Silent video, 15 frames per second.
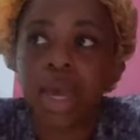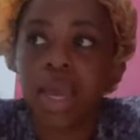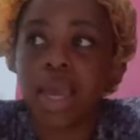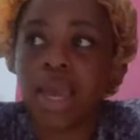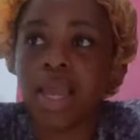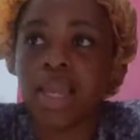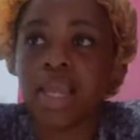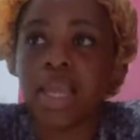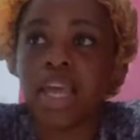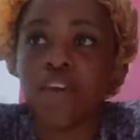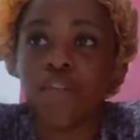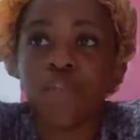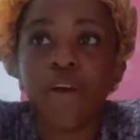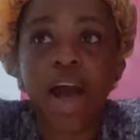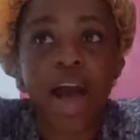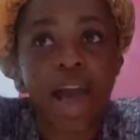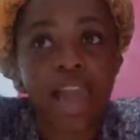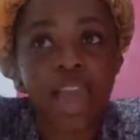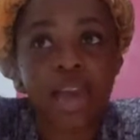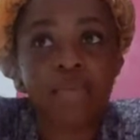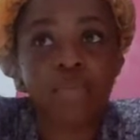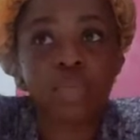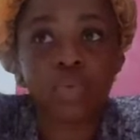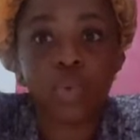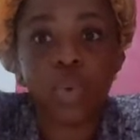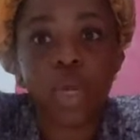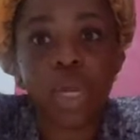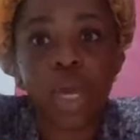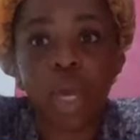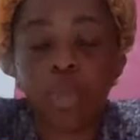And if I am
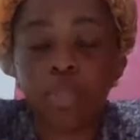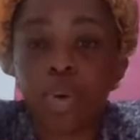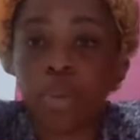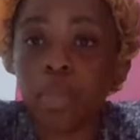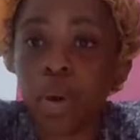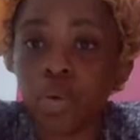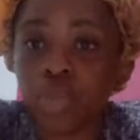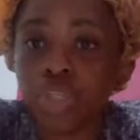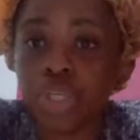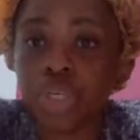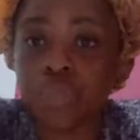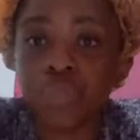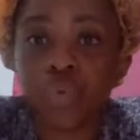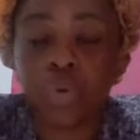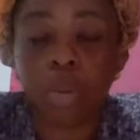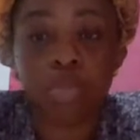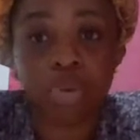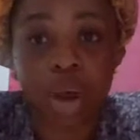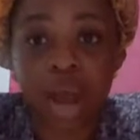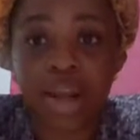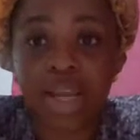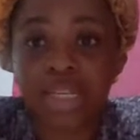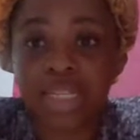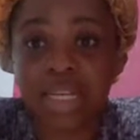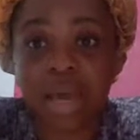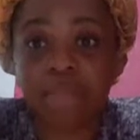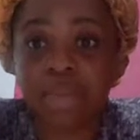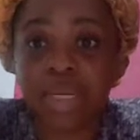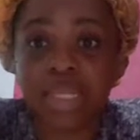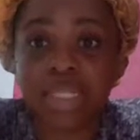doing a promotion for a product and
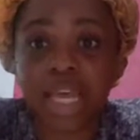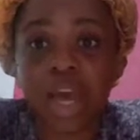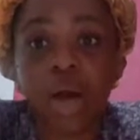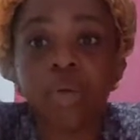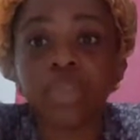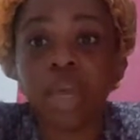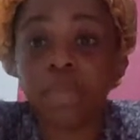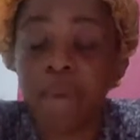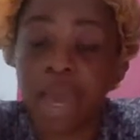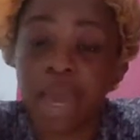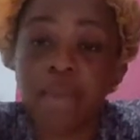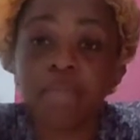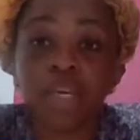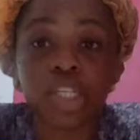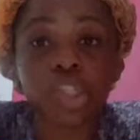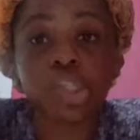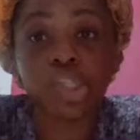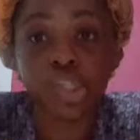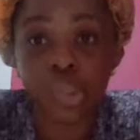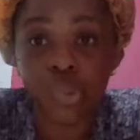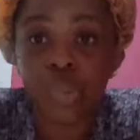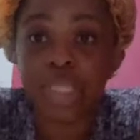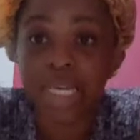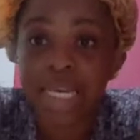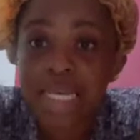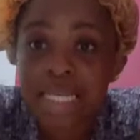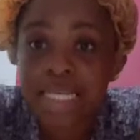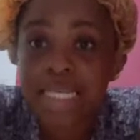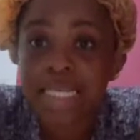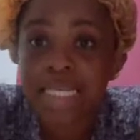I'm going to say, oh, they pay me to do
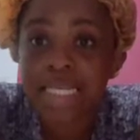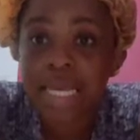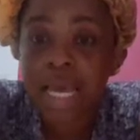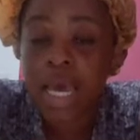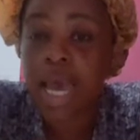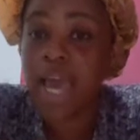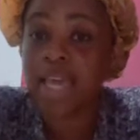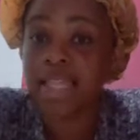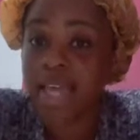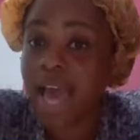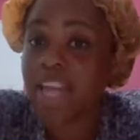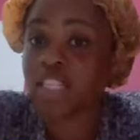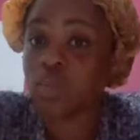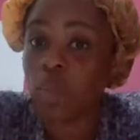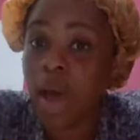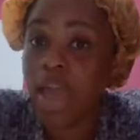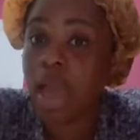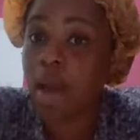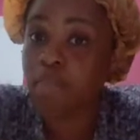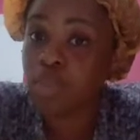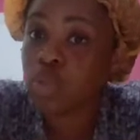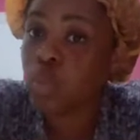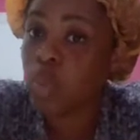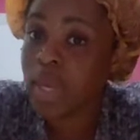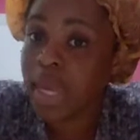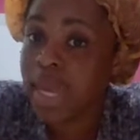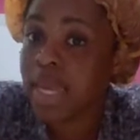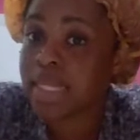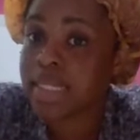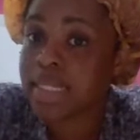this, and that is why I'm
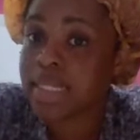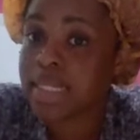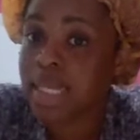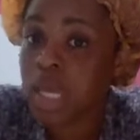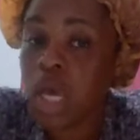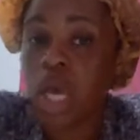doing it,